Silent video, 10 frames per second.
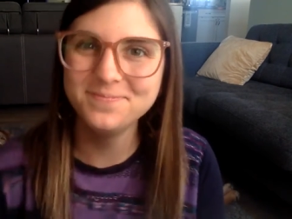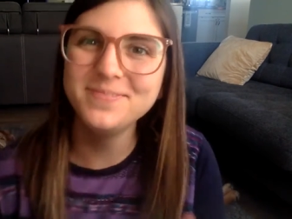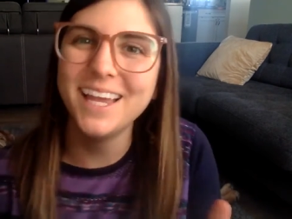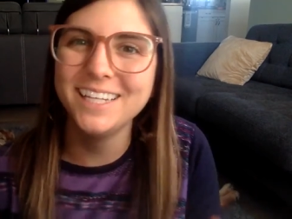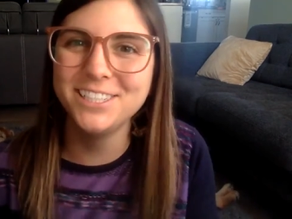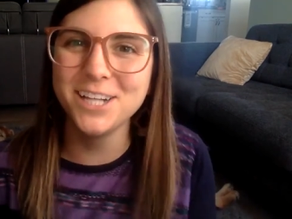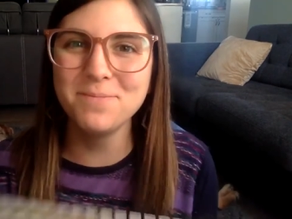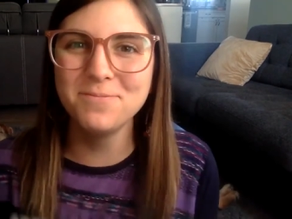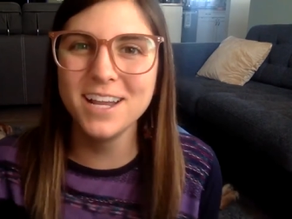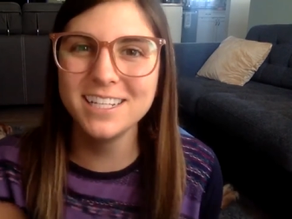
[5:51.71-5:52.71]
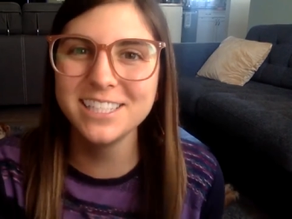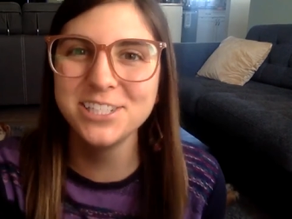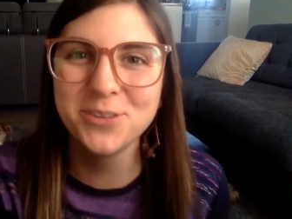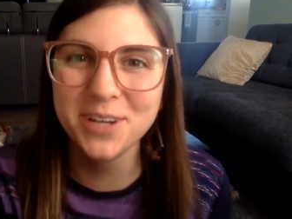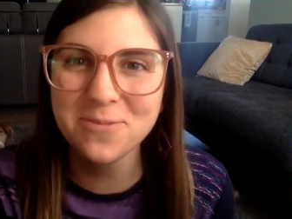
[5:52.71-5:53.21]
Nice job, friends.
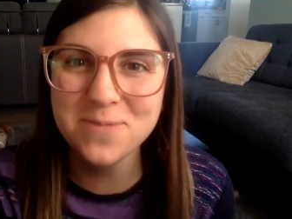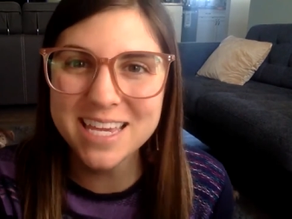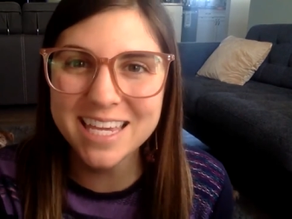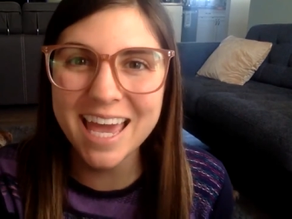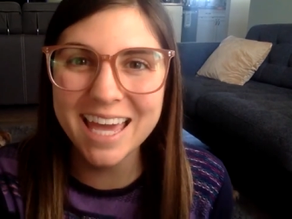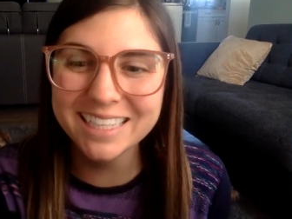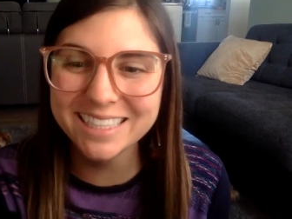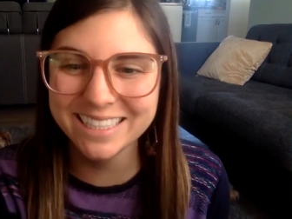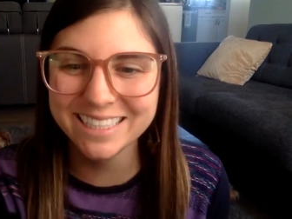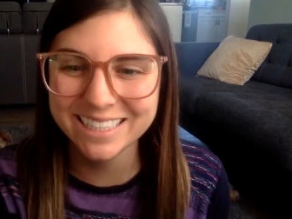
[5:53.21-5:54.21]
Enjoy your weekend.